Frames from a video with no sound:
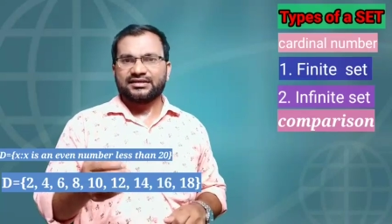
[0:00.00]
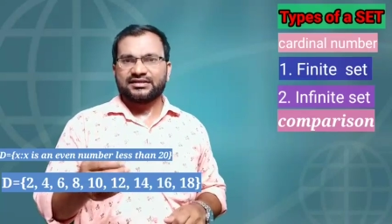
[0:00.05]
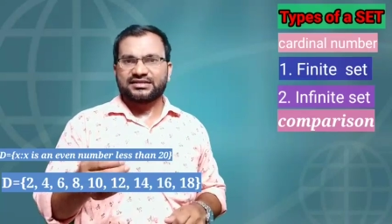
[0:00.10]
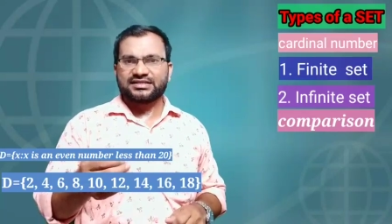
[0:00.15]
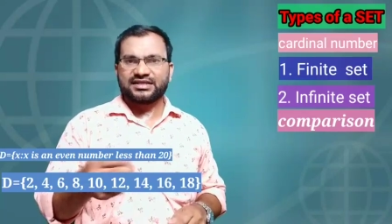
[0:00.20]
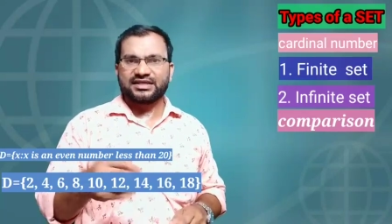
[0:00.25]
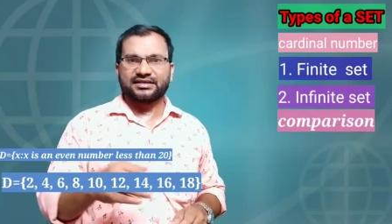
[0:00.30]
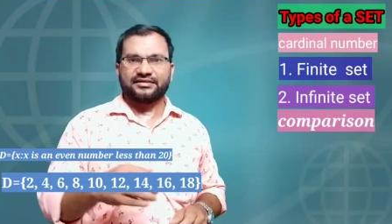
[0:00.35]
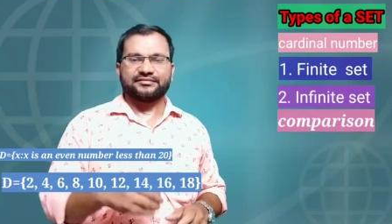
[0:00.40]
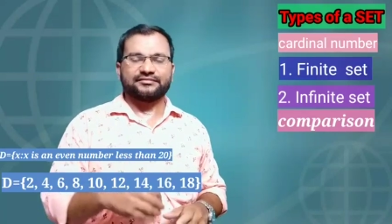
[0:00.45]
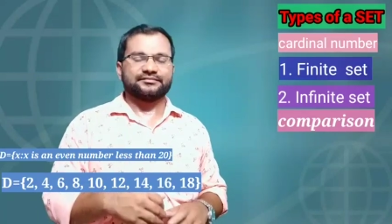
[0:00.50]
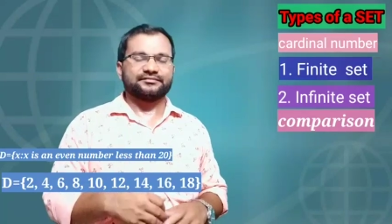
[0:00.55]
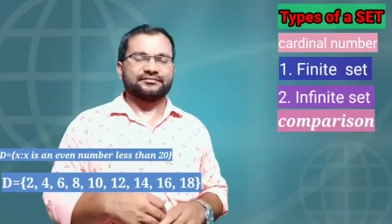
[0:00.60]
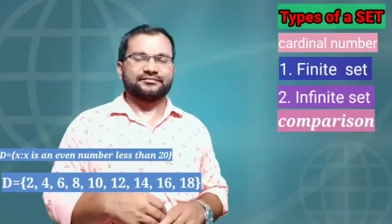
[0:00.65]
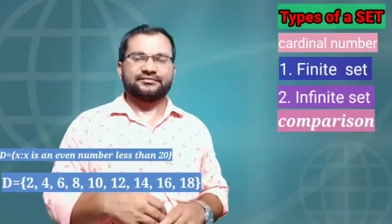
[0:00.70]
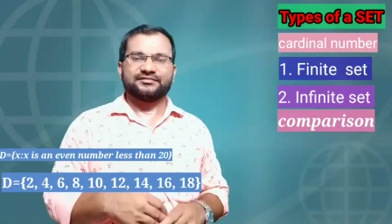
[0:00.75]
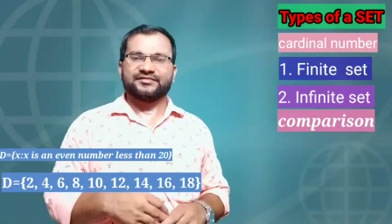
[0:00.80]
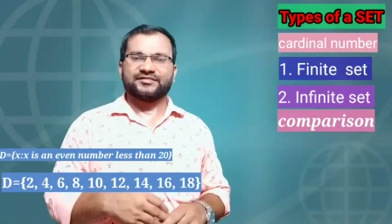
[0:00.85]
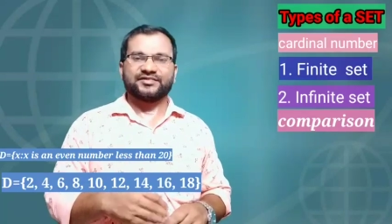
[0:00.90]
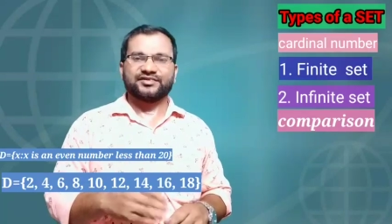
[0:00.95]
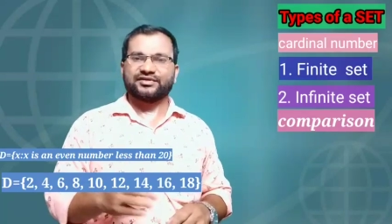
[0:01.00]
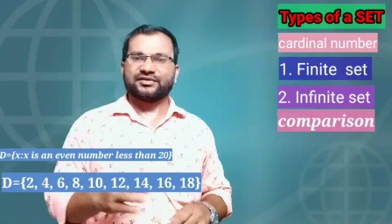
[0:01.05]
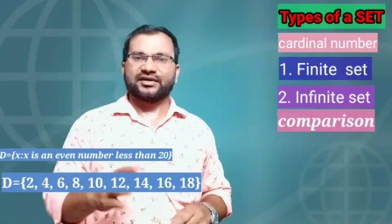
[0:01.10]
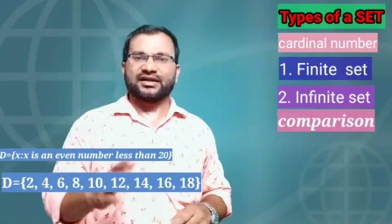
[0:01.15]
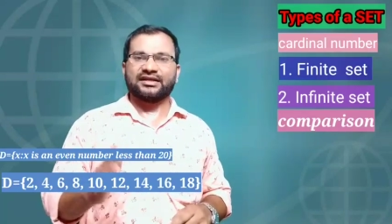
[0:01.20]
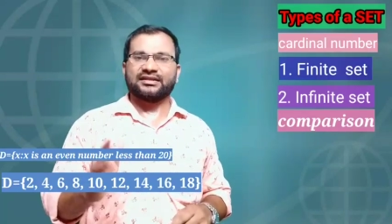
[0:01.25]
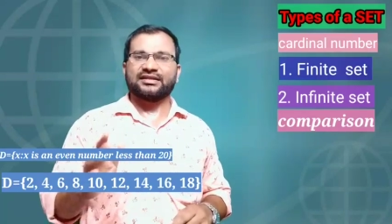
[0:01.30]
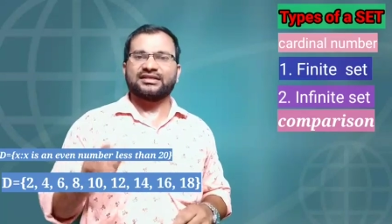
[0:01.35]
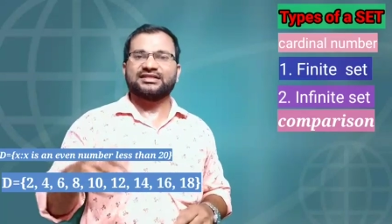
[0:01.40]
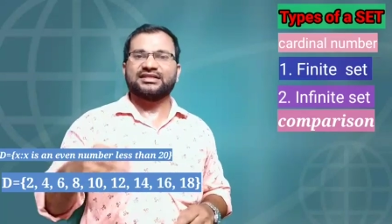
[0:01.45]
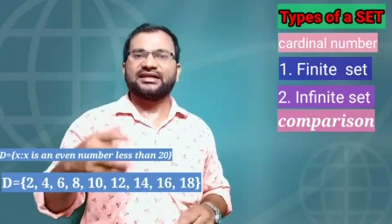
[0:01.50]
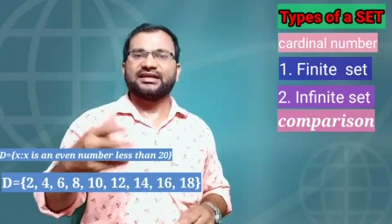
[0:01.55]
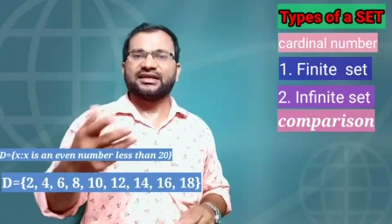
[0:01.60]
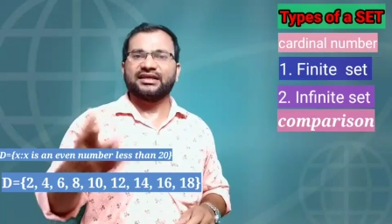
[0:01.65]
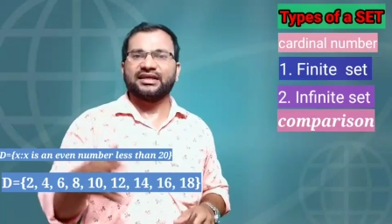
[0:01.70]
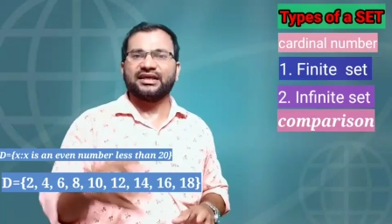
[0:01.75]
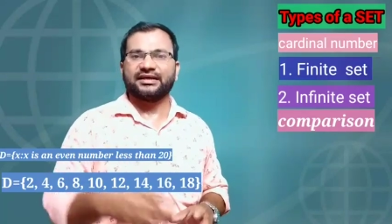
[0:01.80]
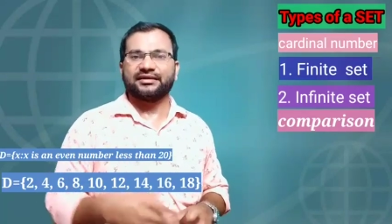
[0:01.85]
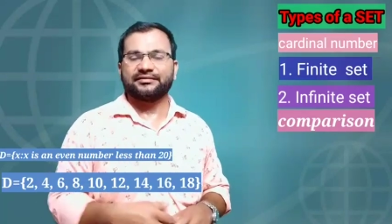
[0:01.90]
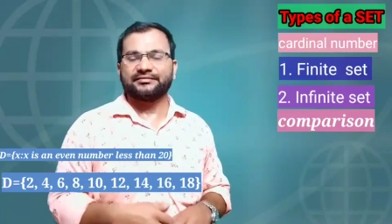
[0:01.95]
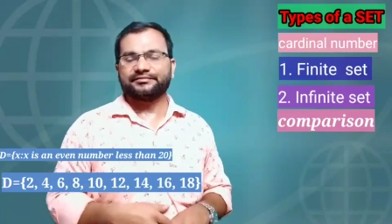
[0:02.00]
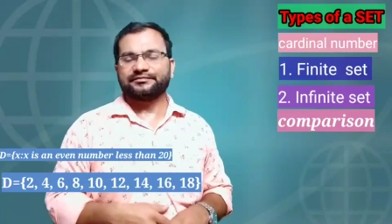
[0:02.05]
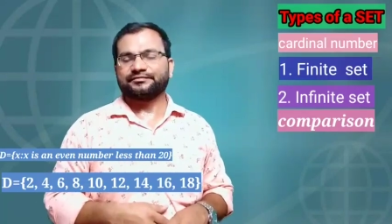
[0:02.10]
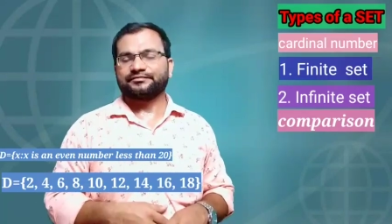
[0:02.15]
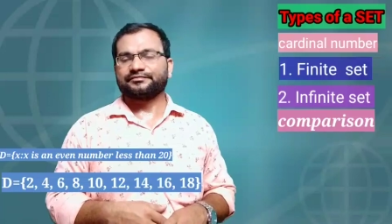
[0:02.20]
C. Sorry, another set E